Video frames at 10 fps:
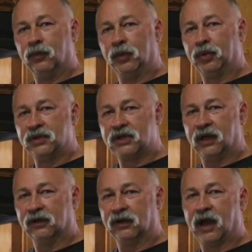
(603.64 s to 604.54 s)
we
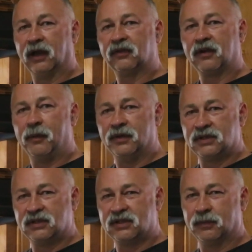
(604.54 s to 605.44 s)
appreciate your likes,
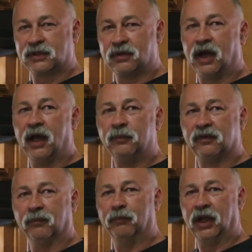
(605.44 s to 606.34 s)
comments, and
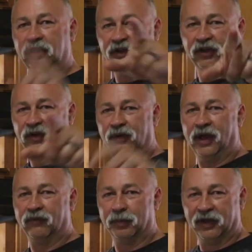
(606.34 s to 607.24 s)
subscribes, and may you
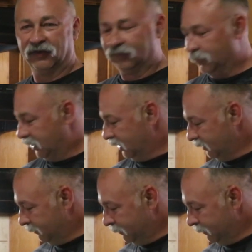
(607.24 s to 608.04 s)
have a blessed week.